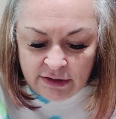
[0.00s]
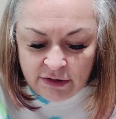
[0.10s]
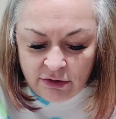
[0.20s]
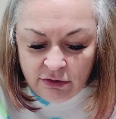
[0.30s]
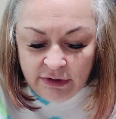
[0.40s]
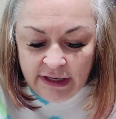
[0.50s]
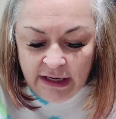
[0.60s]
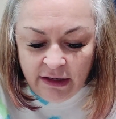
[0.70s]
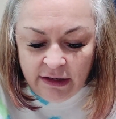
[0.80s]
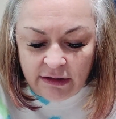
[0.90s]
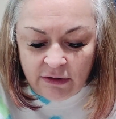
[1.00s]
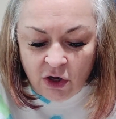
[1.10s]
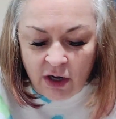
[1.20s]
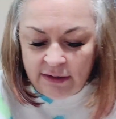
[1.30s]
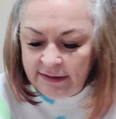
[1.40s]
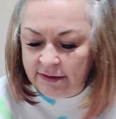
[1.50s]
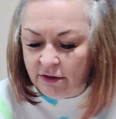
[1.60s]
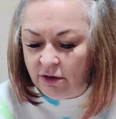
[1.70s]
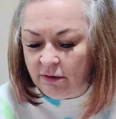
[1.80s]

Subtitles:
so you can't get lost